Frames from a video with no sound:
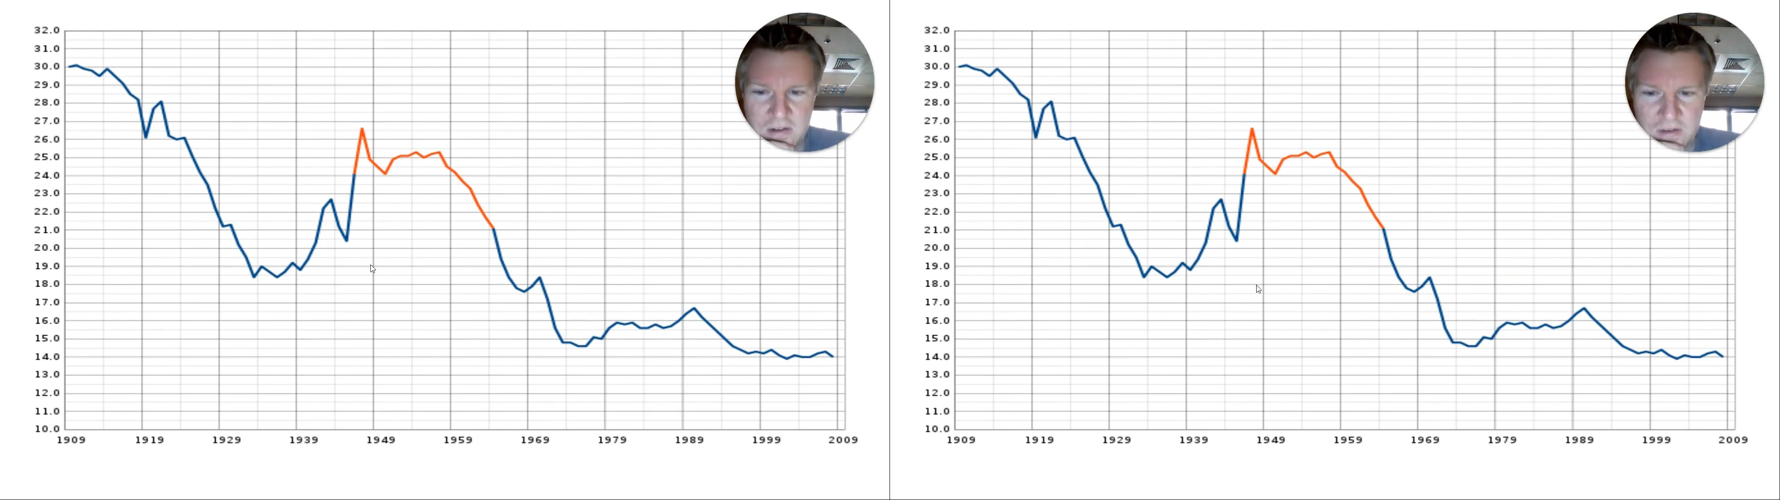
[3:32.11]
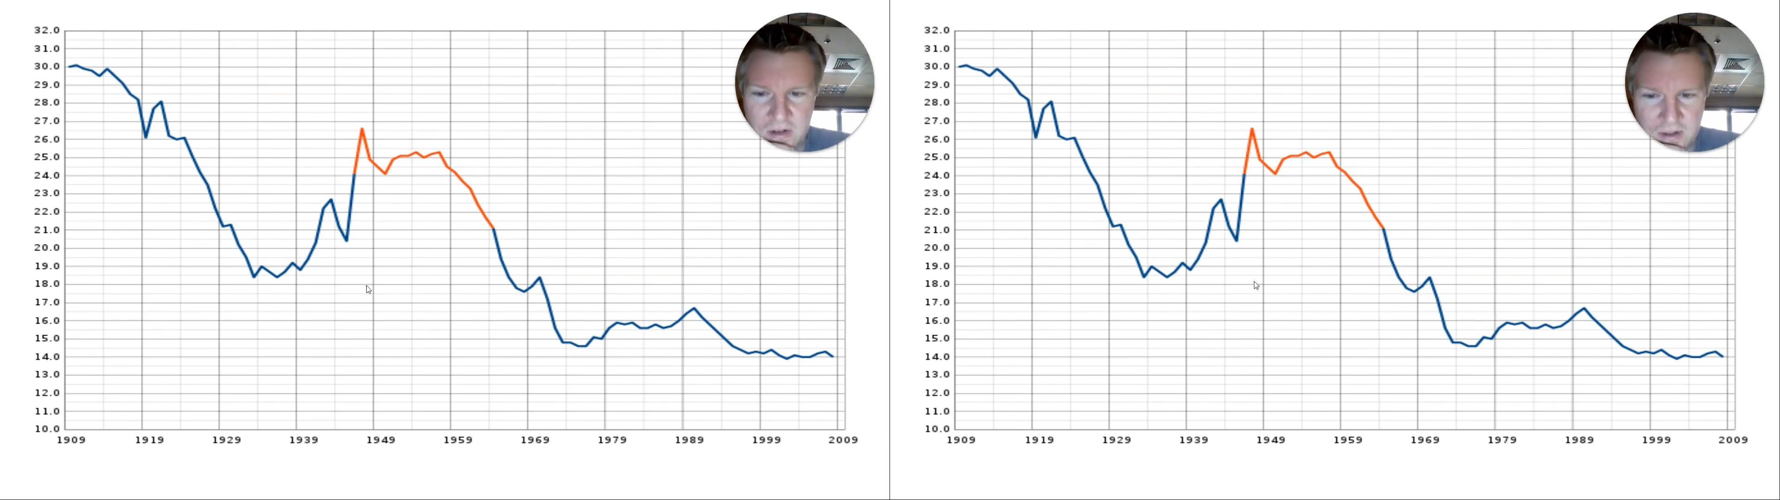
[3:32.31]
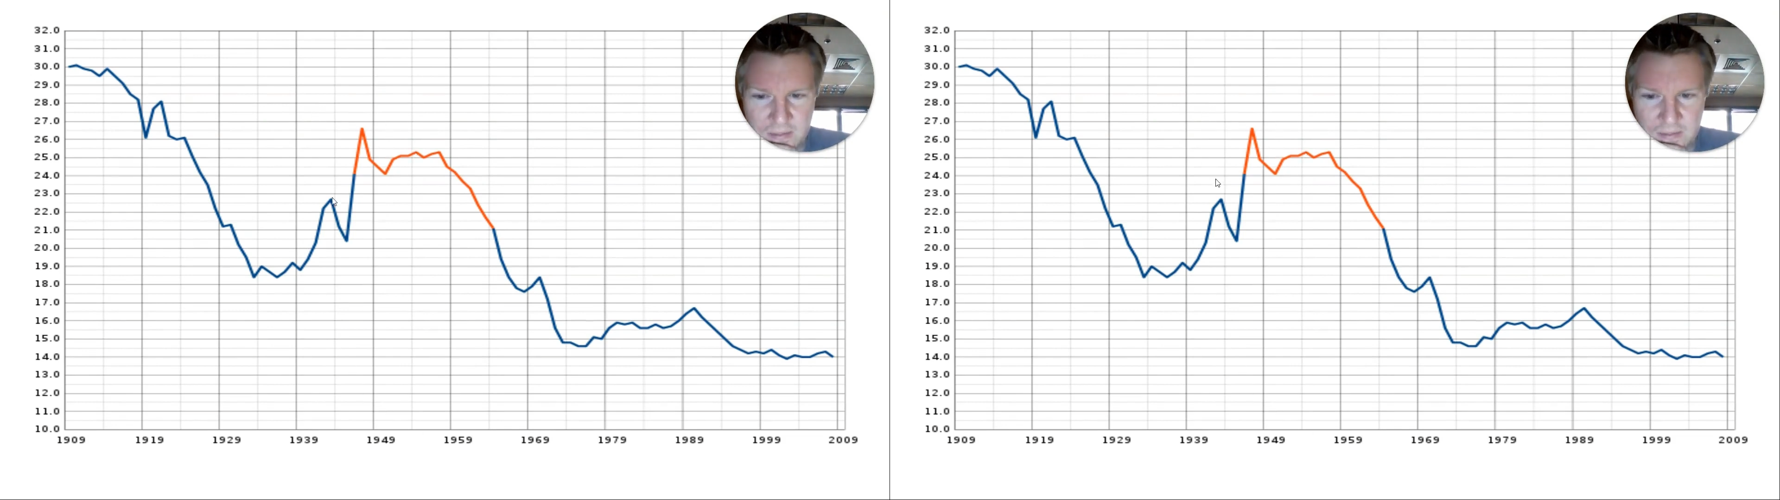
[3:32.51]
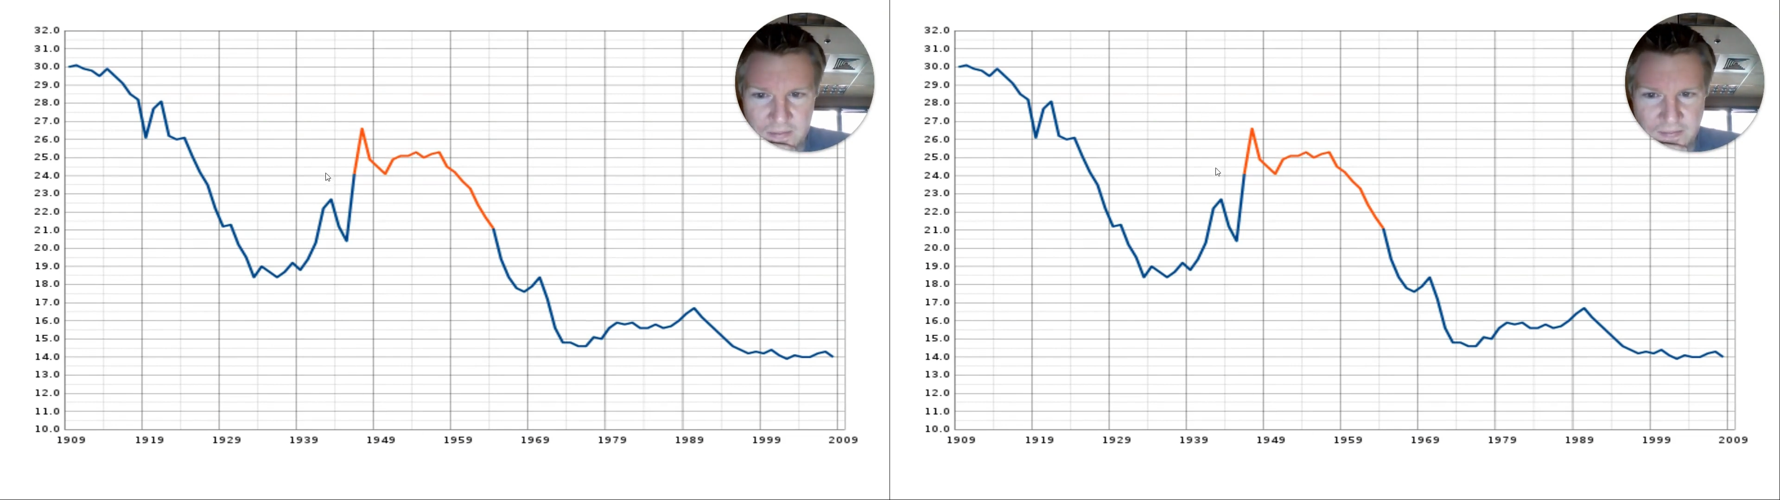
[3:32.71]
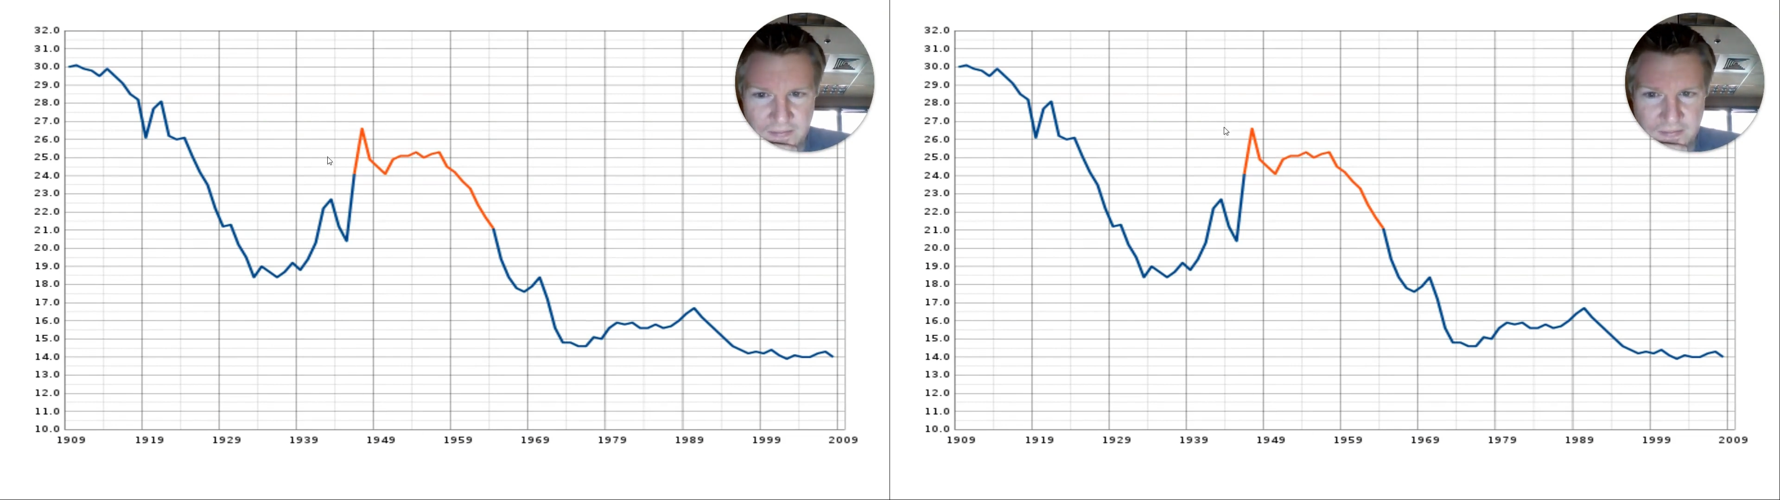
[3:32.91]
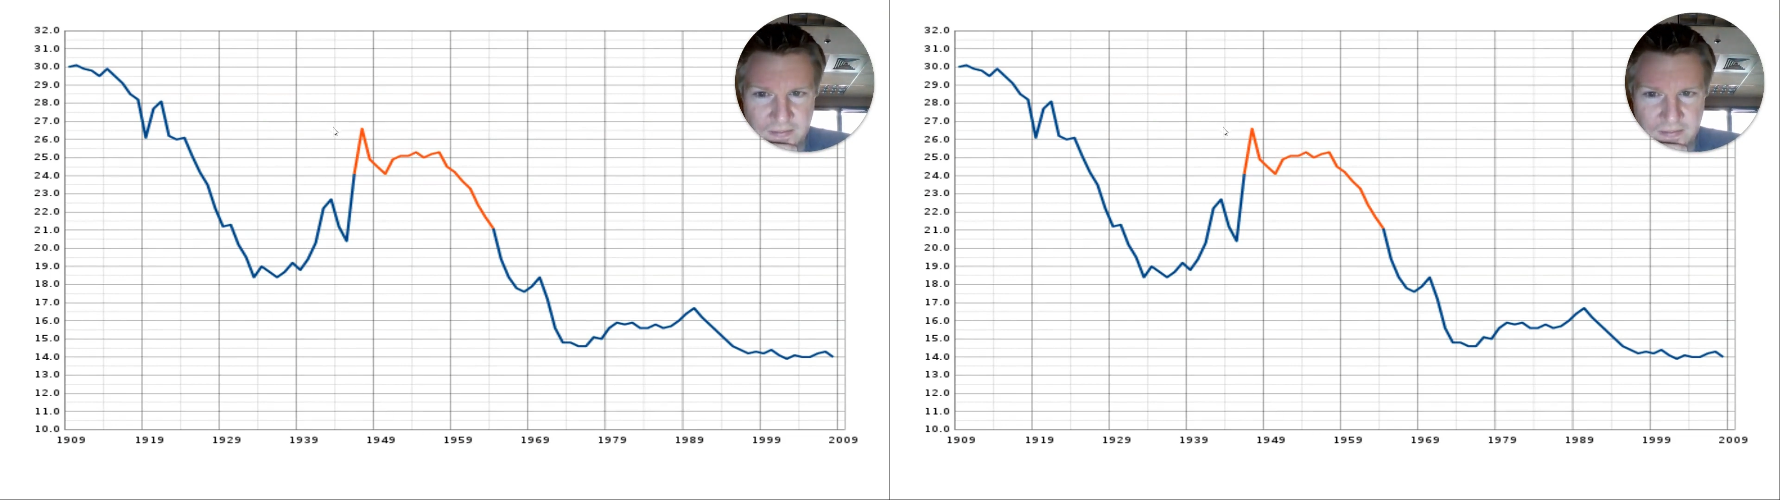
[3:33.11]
from